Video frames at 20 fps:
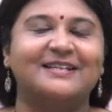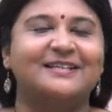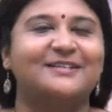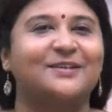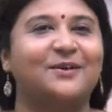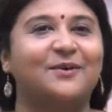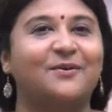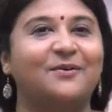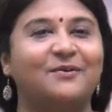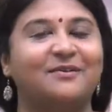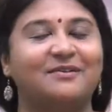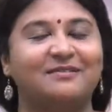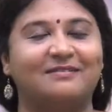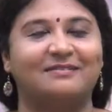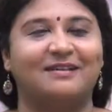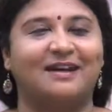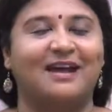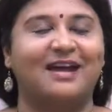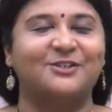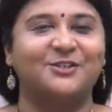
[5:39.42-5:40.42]
So
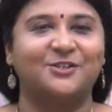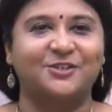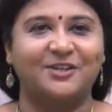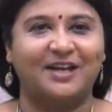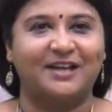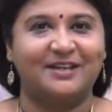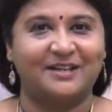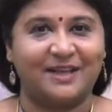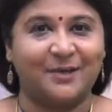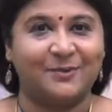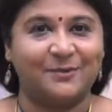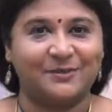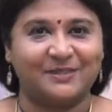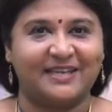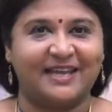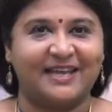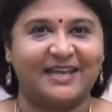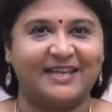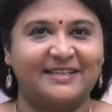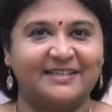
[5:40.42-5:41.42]
Arjuna now
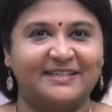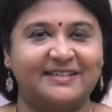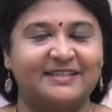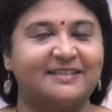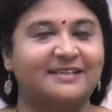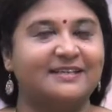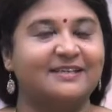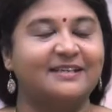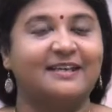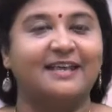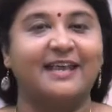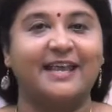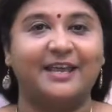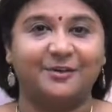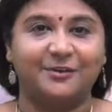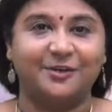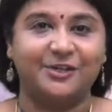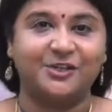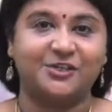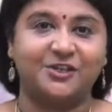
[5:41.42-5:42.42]
says, hey
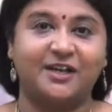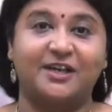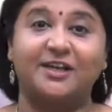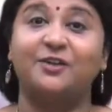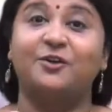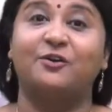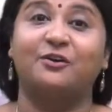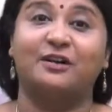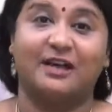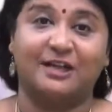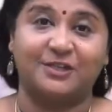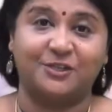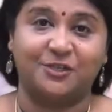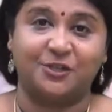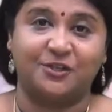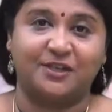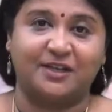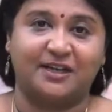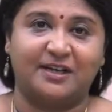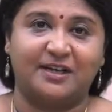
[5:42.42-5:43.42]
Krishna, you're
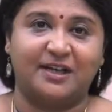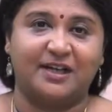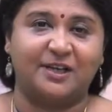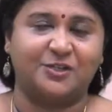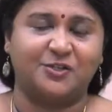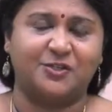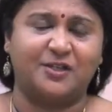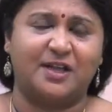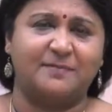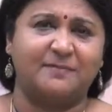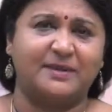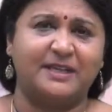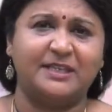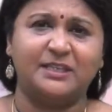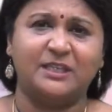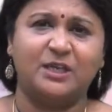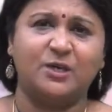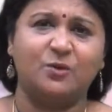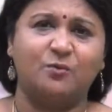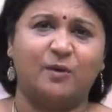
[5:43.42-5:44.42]
Achyutha. Achyutha
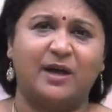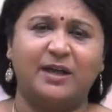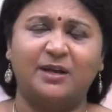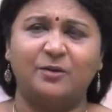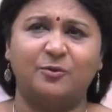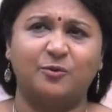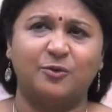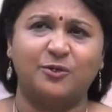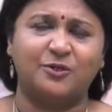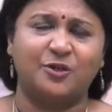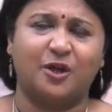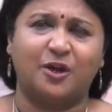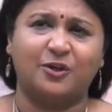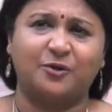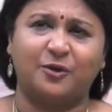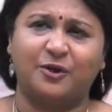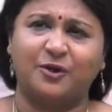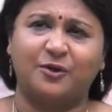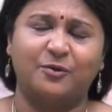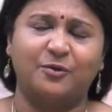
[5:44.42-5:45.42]
means one who is not
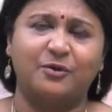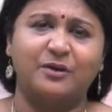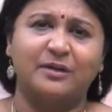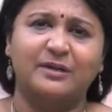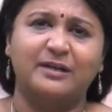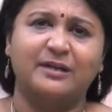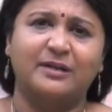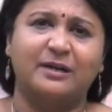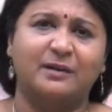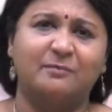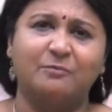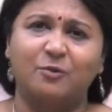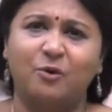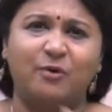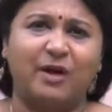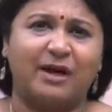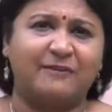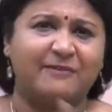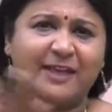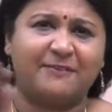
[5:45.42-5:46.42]
going to
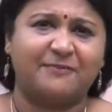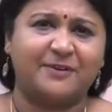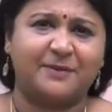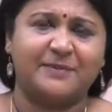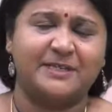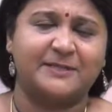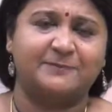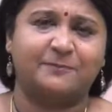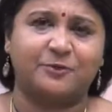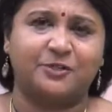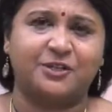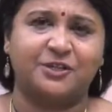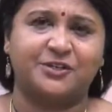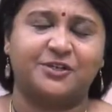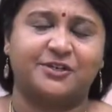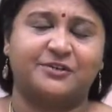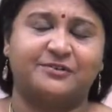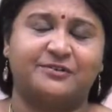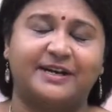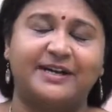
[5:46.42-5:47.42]
move away from his
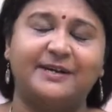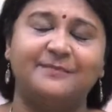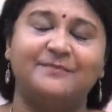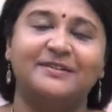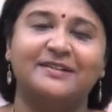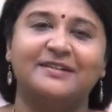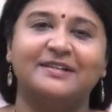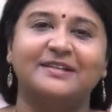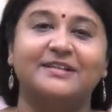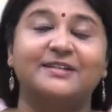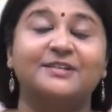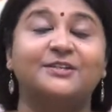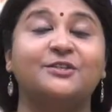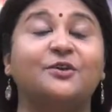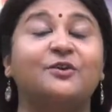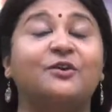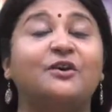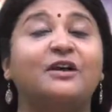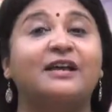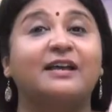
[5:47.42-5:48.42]
position, right?
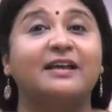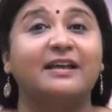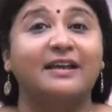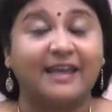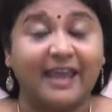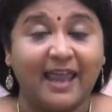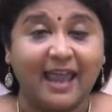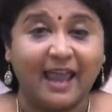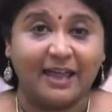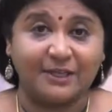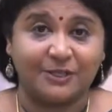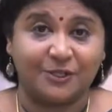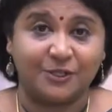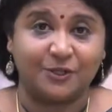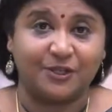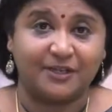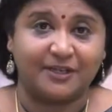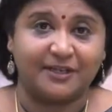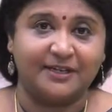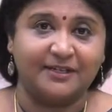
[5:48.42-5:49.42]
So, hey
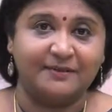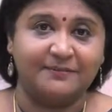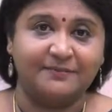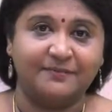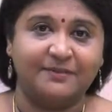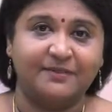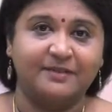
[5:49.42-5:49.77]
Achyutha,